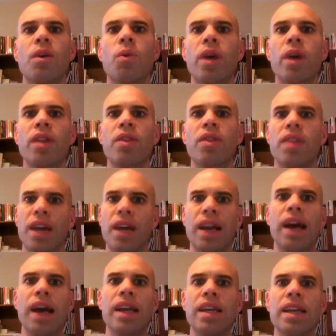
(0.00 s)
with
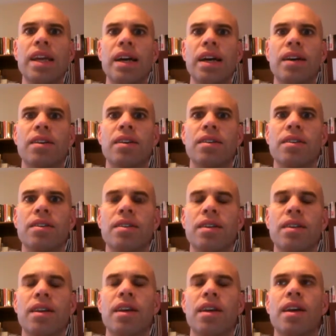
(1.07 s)
an idea.
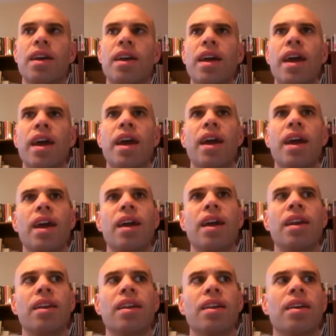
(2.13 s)

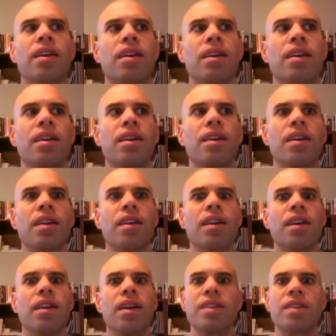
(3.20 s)
And
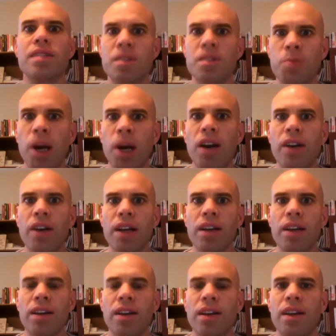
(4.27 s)
it's inspiring.
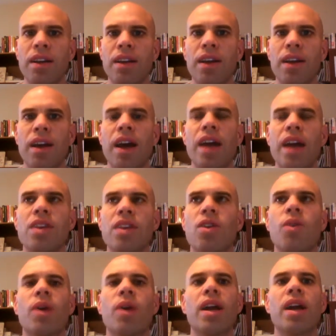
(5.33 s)
And you
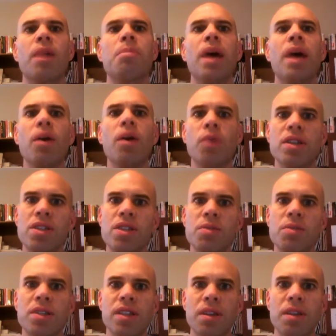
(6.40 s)
know what? I bet when she
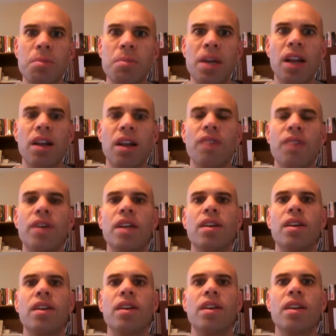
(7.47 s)
was in the middle of it,
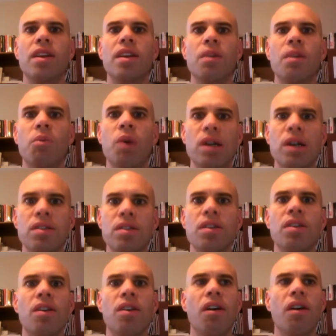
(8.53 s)
it
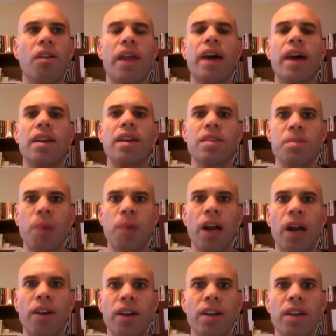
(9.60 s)
wasn't all that
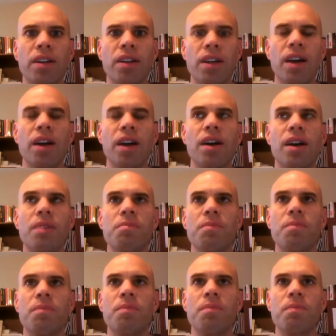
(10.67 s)
inspiring. Um,
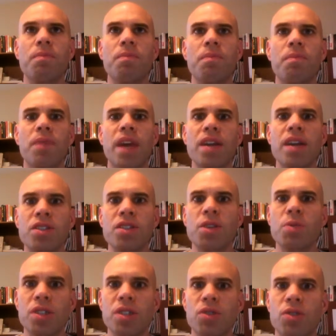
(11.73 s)
yes,
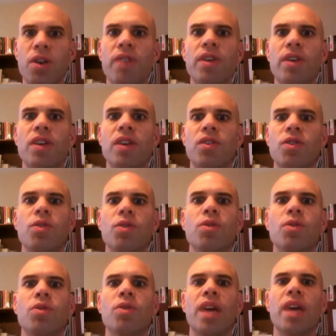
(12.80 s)
she was driven
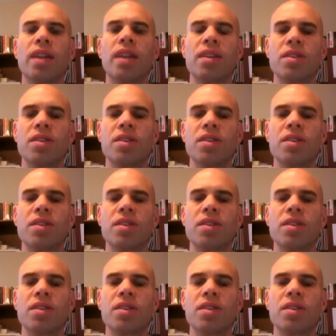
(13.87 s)
to get